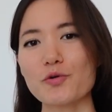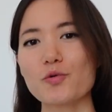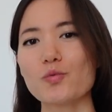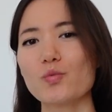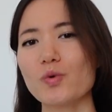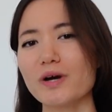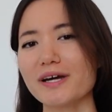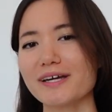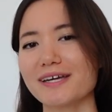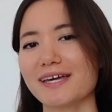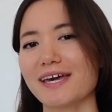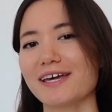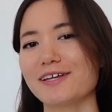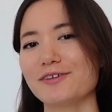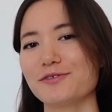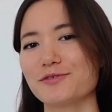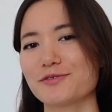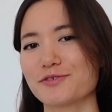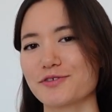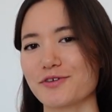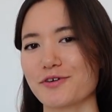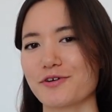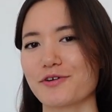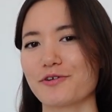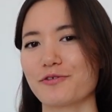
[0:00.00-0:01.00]
What can you
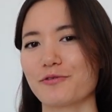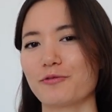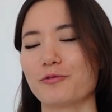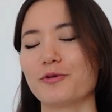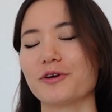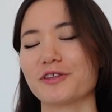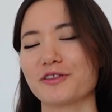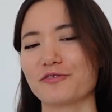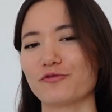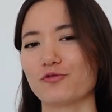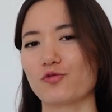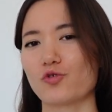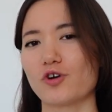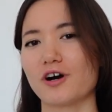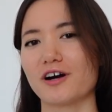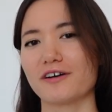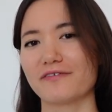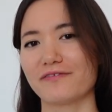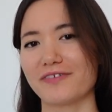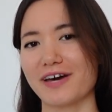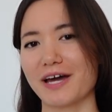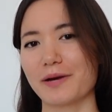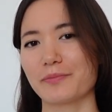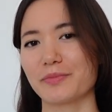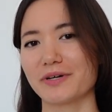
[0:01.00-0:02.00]
sew with voile
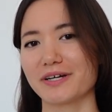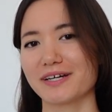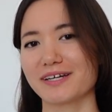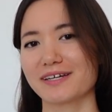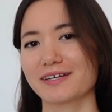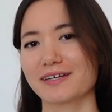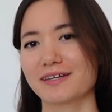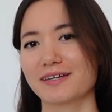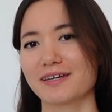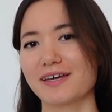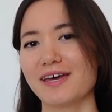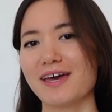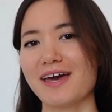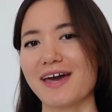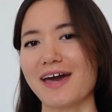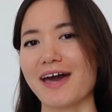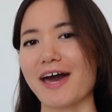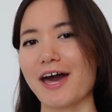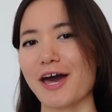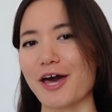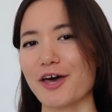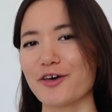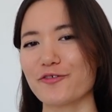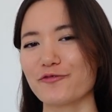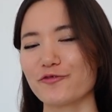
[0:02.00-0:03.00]
fabric?
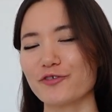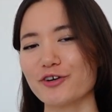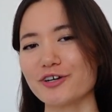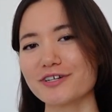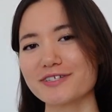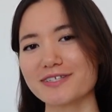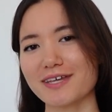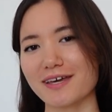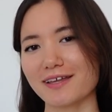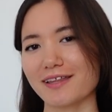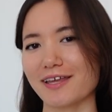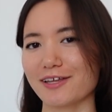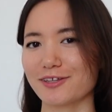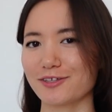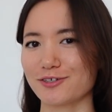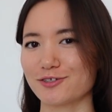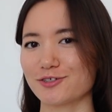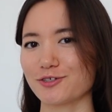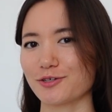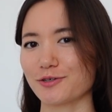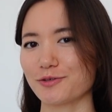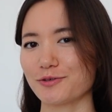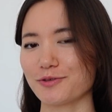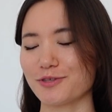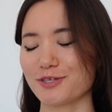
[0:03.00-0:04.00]
First, I'd like to show
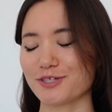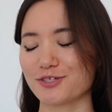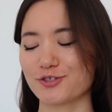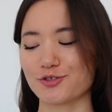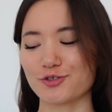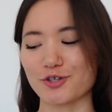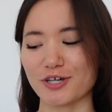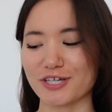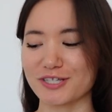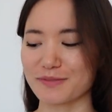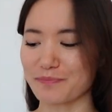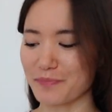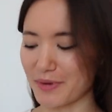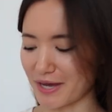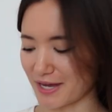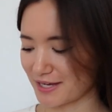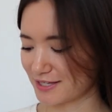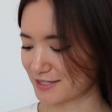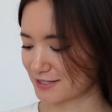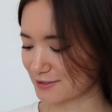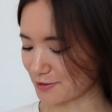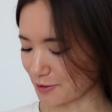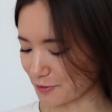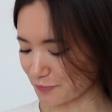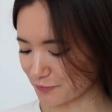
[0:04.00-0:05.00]
you this dress by
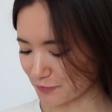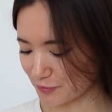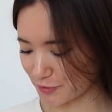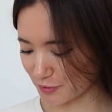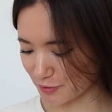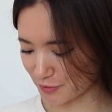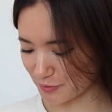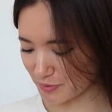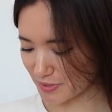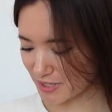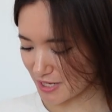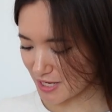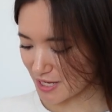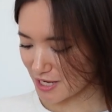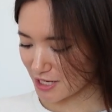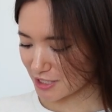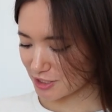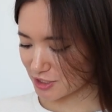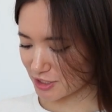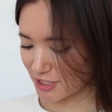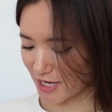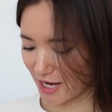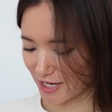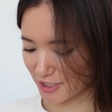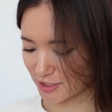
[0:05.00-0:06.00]
SoFlo.
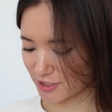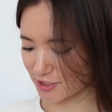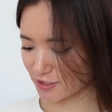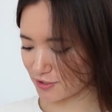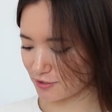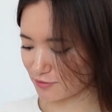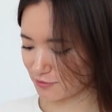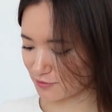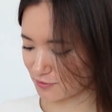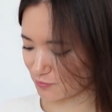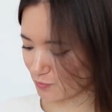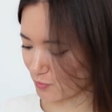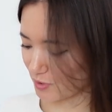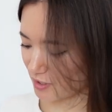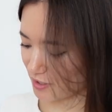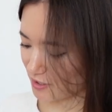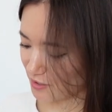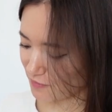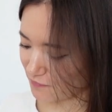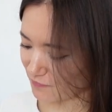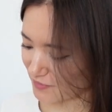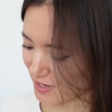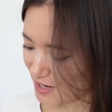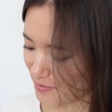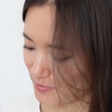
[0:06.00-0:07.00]
She actually used one of the
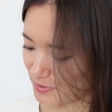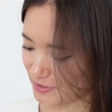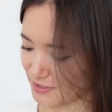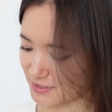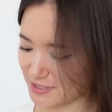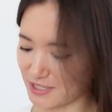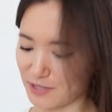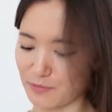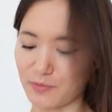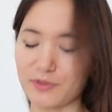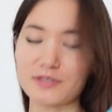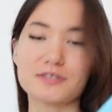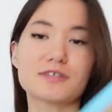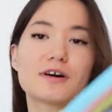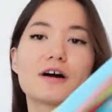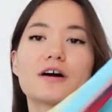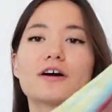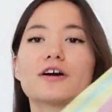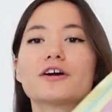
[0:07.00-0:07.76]
fabrics that we saw